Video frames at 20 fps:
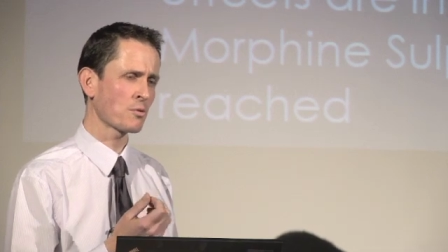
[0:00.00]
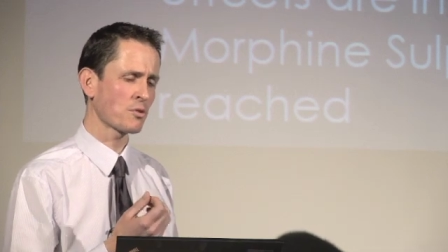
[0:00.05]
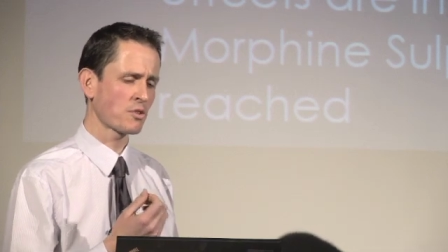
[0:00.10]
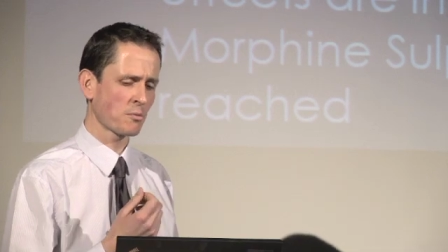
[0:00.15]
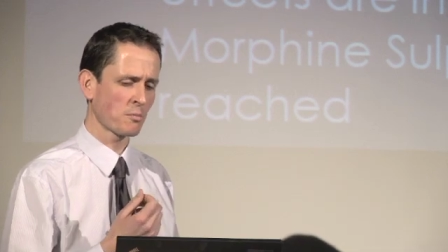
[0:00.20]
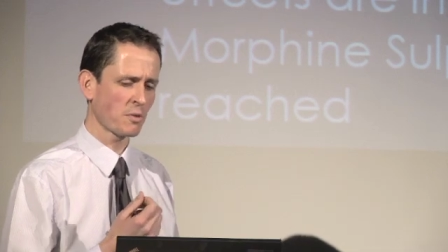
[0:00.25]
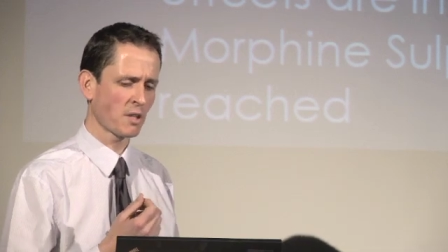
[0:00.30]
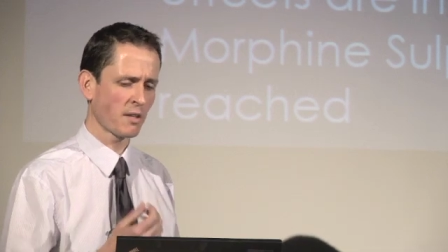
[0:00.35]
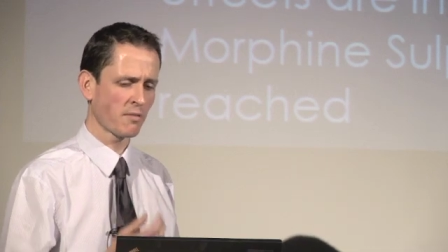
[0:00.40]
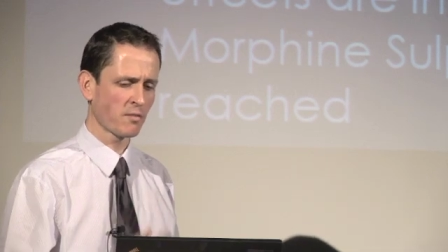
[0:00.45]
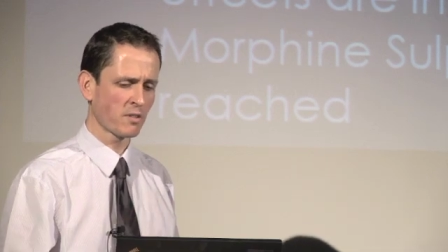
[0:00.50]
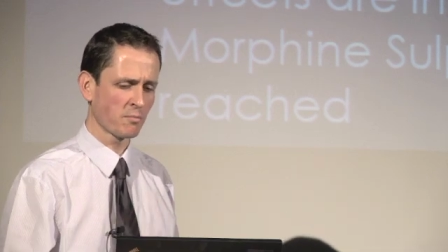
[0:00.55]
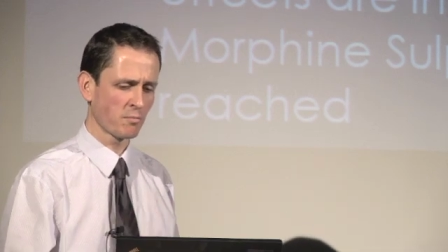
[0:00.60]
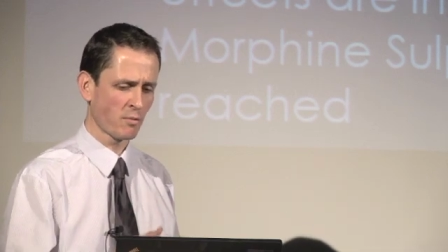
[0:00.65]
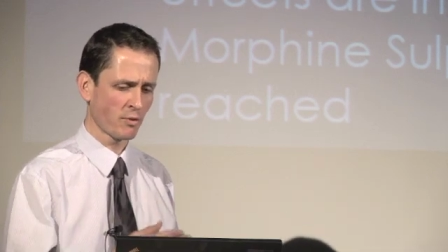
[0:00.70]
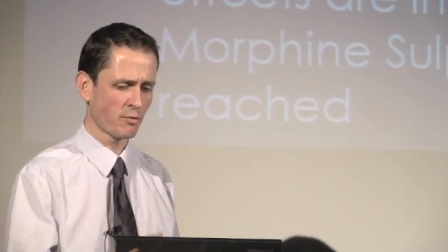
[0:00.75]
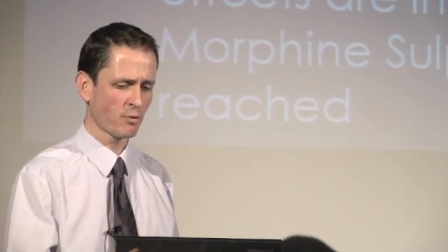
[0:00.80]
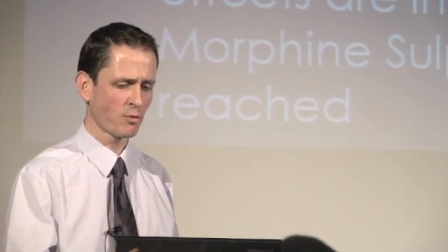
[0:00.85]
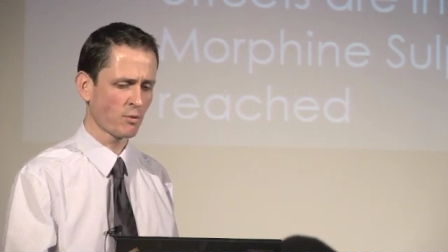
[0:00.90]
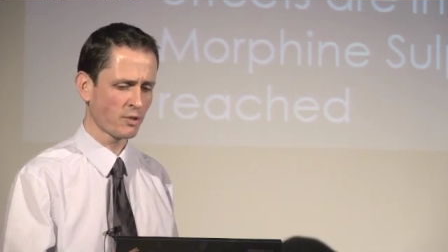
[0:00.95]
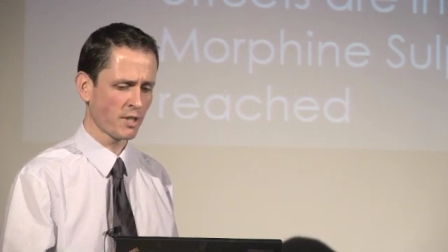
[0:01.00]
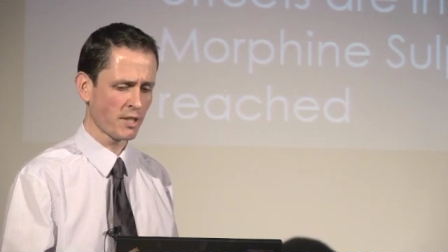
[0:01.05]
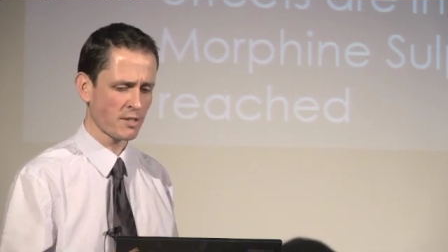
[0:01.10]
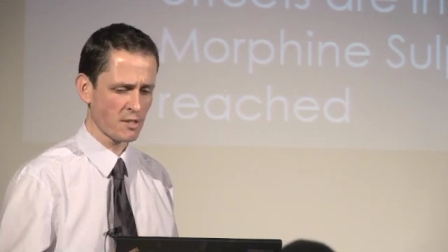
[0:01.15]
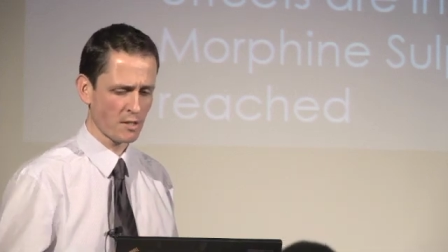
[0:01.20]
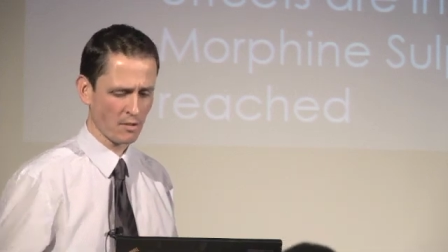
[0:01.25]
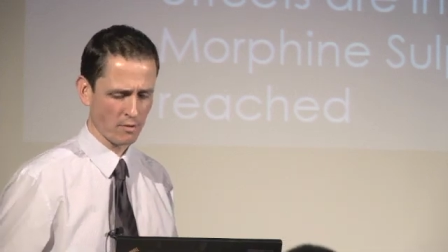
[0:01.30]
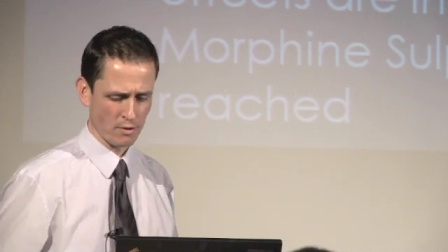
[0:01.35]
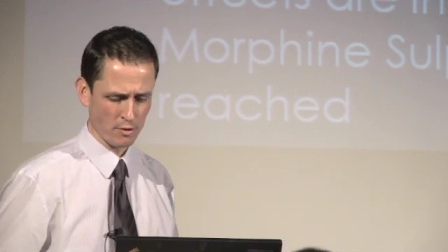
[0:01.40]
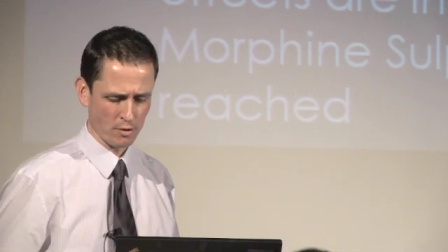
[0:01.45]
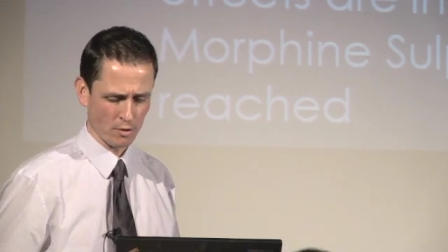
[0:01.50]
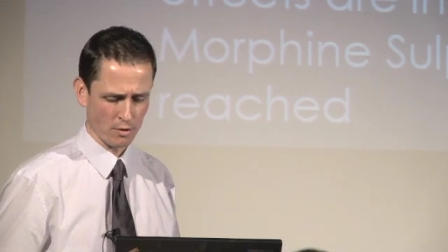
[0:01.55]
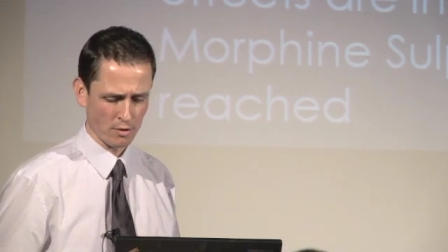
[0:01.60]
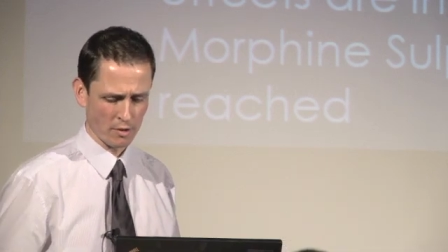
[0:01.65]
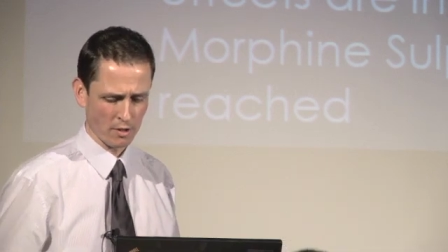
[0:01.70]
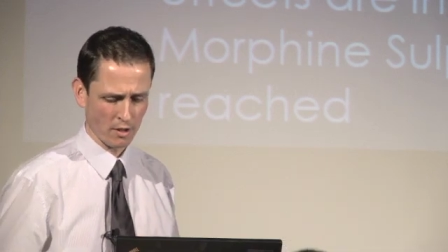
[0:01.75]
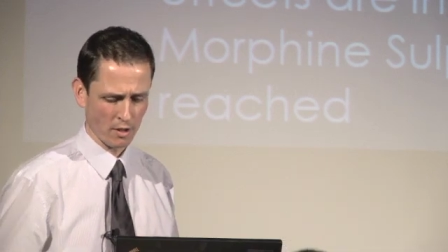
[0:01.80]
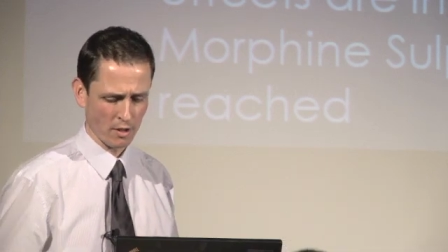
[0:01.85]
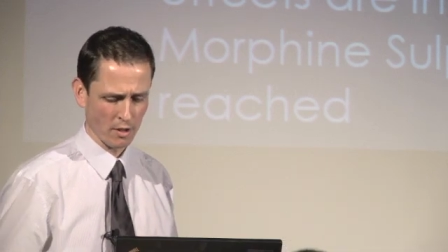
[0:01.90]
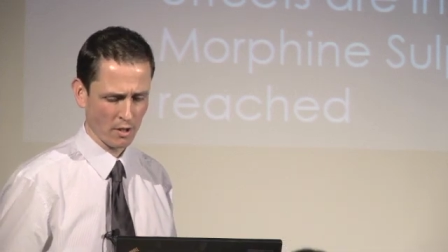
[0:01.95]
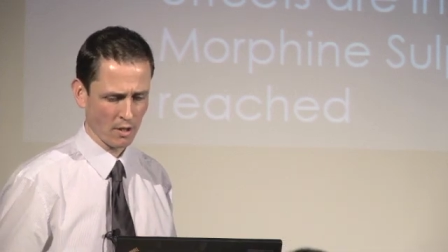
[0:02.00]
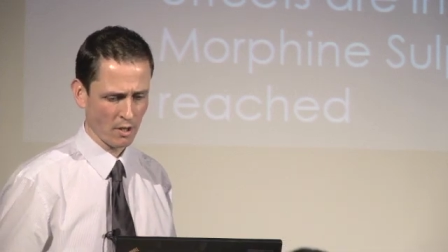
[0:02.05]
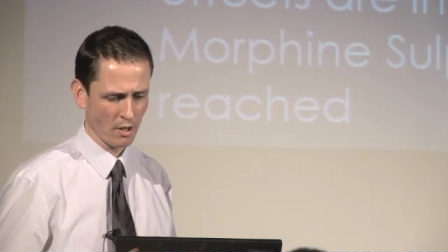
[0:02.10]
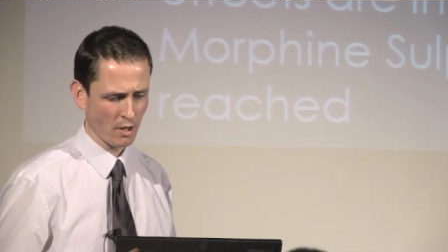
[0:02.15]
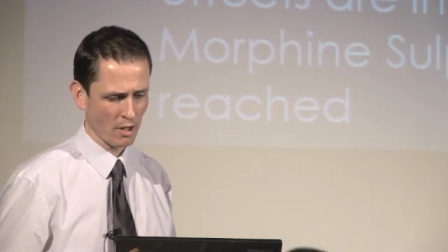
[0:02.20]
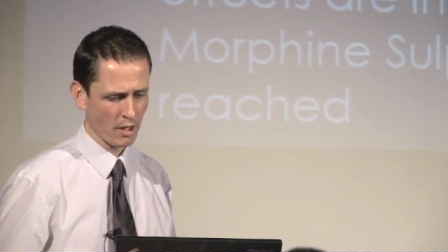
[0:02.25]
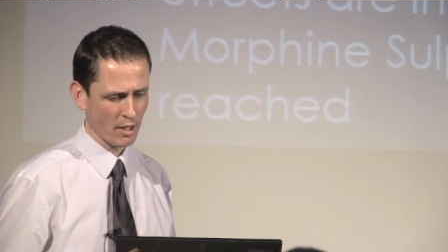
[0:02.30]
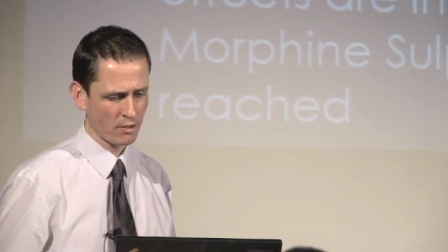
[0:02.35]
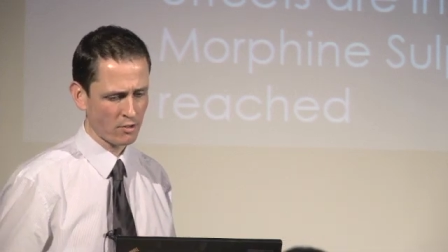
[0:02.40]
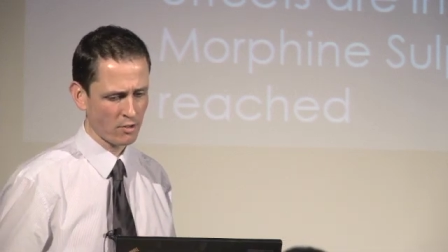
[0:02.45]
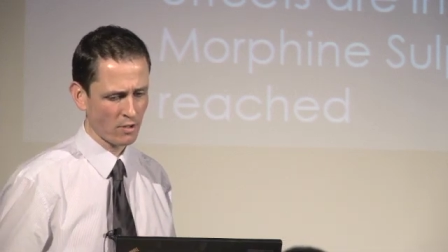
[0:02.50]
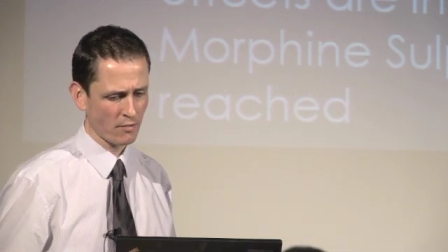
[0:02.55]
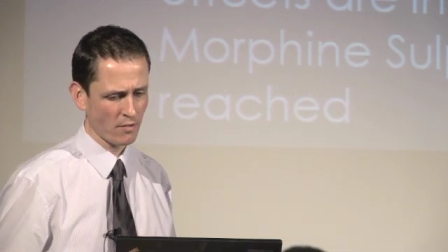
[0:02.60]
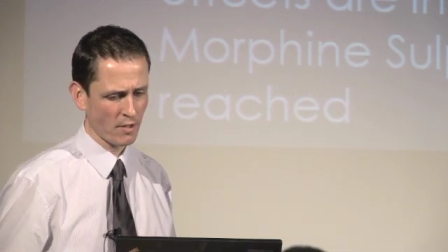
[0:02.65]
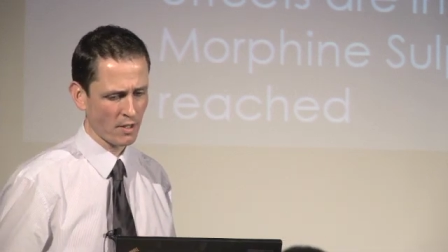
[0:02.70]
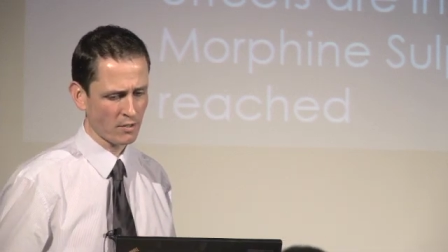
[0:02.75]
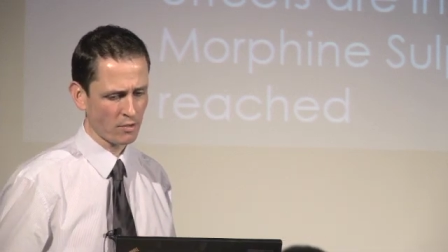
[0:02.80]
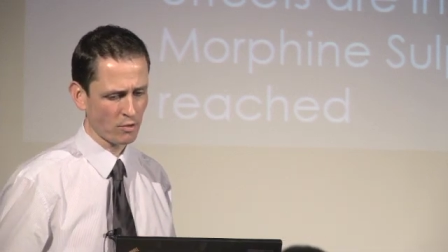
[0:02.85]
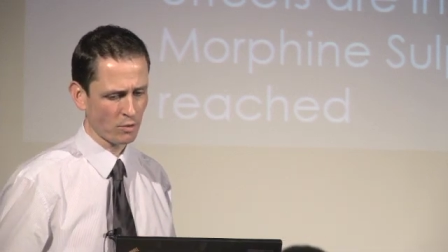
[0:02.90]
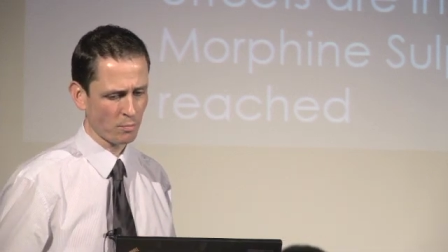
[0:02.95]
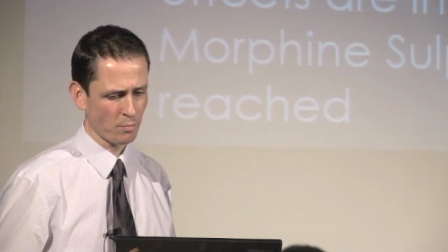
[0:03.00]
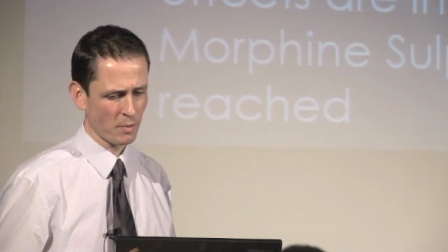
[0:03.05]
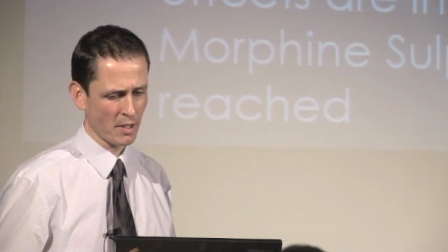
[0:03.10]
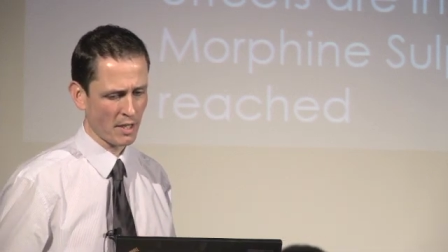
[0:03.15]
which can be given before necessarily resorting to a fentanyl